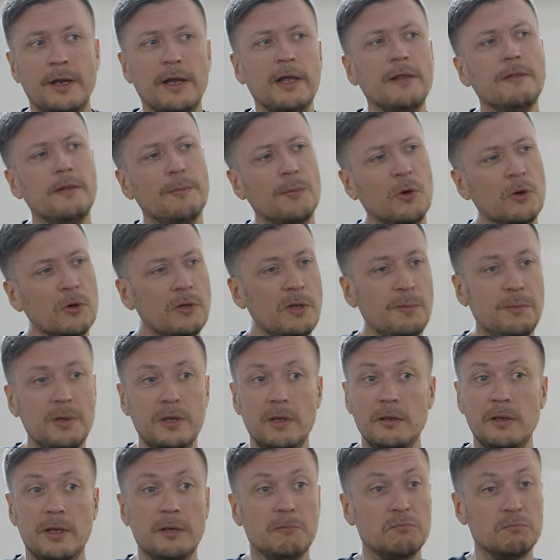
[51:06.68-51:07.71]
again, the
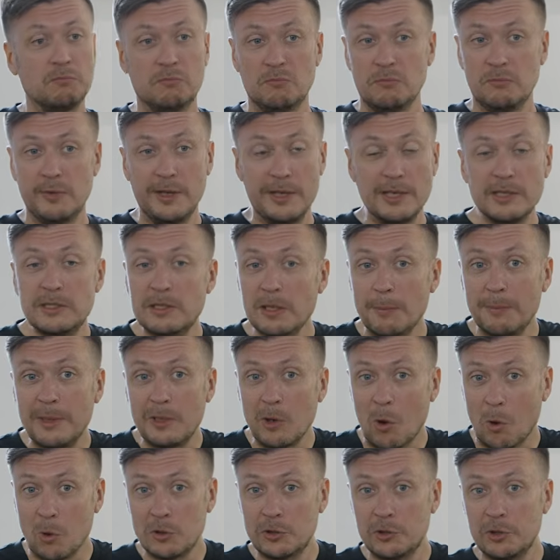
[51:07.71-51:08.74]
MongoDB, it is a bit
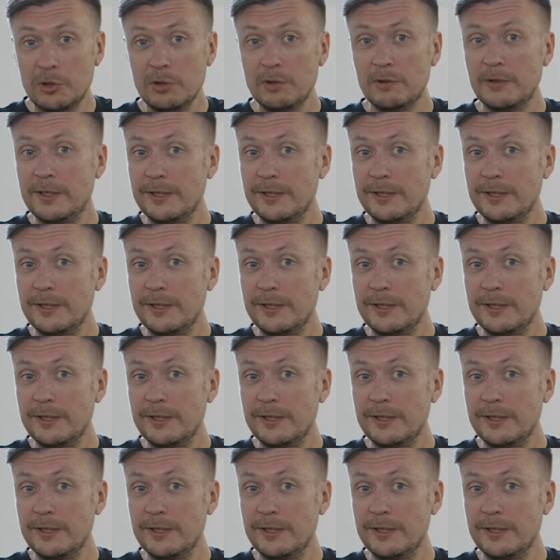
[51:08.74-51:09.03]
older,